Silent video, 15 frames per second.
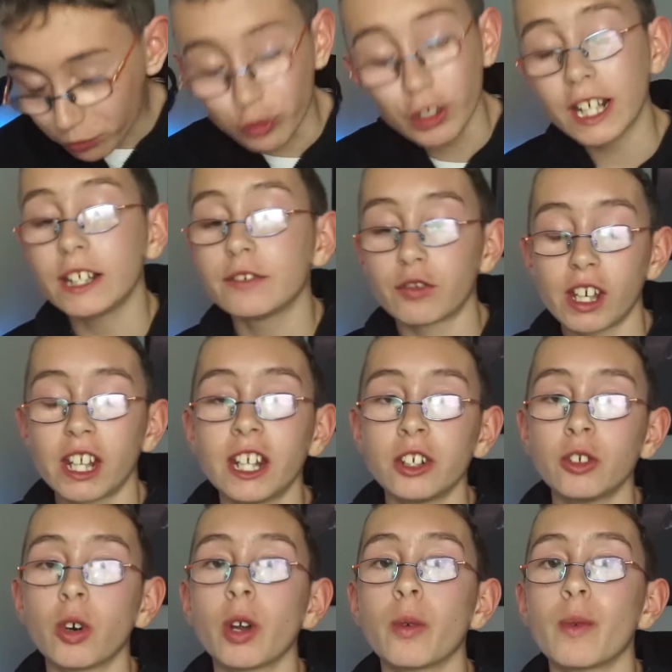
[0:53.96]
really
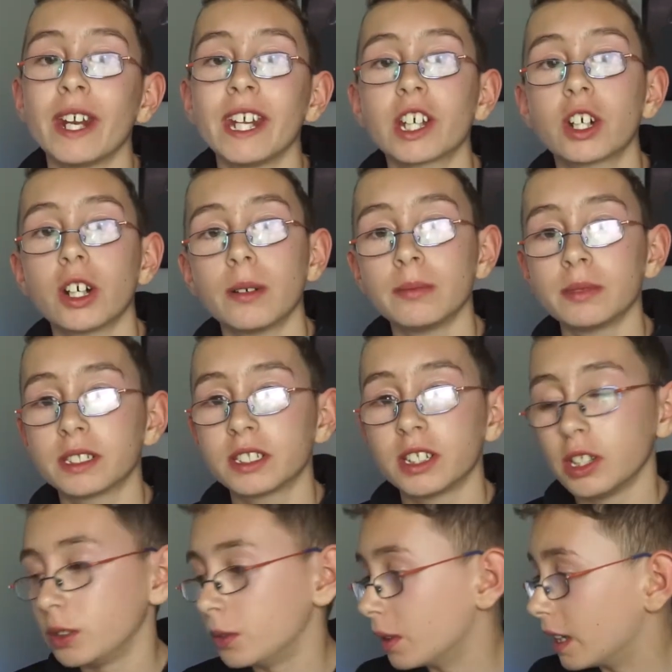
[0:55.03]
annoying when it comes
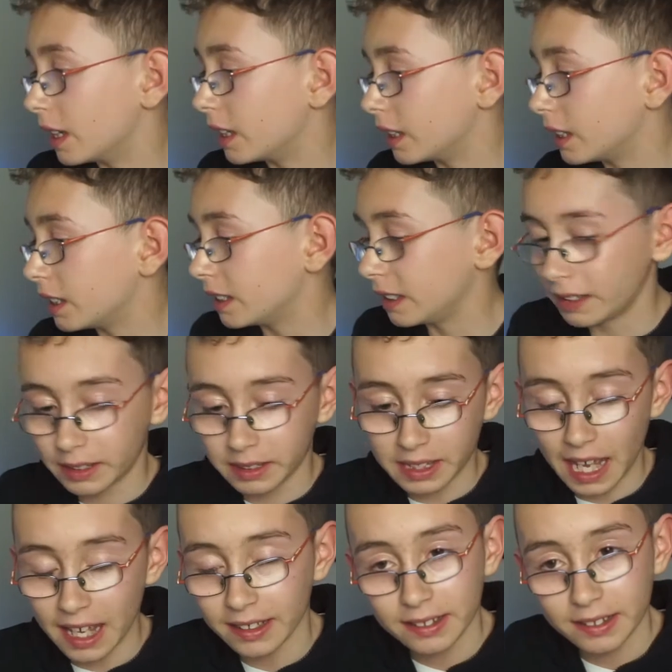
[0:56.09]
to
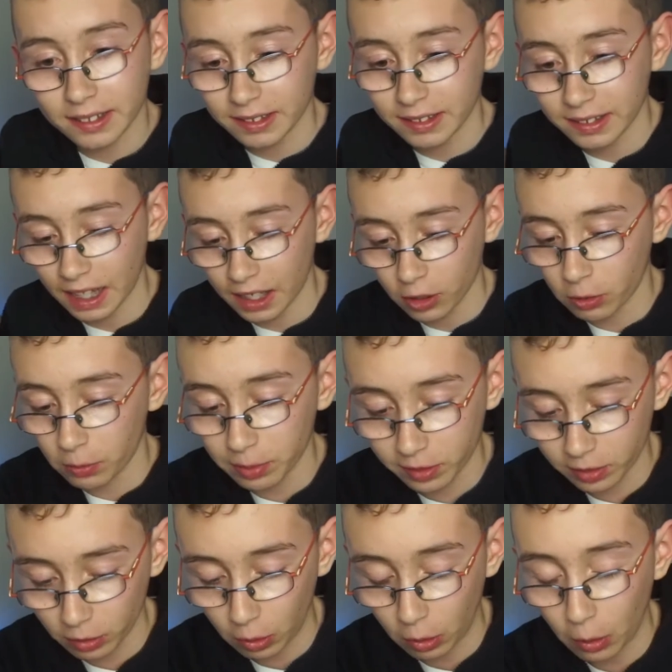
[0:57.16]
desk
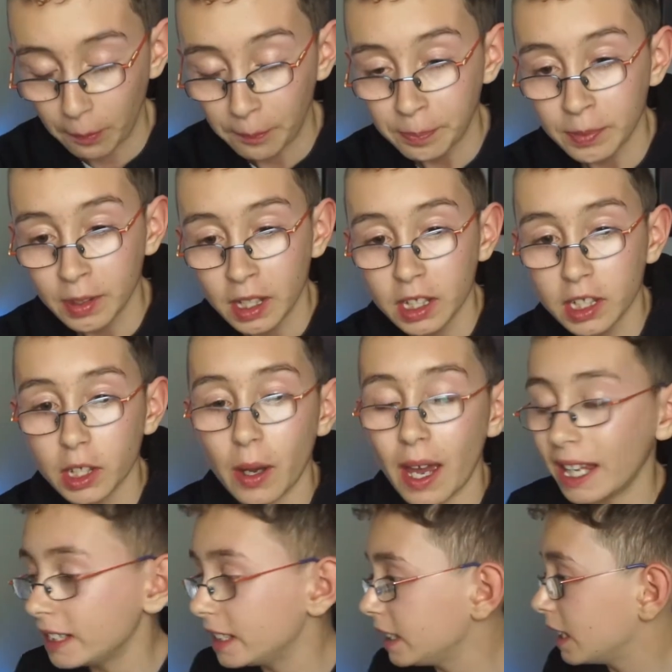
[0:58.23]
setups or
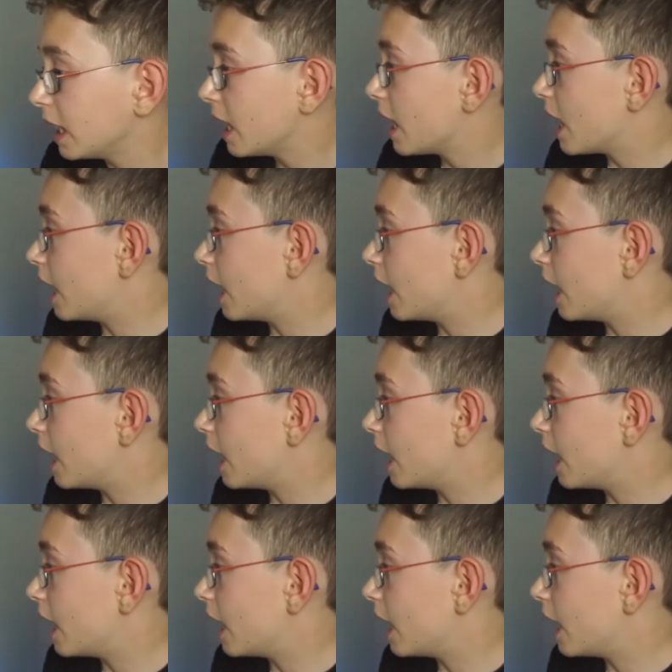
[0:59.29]
any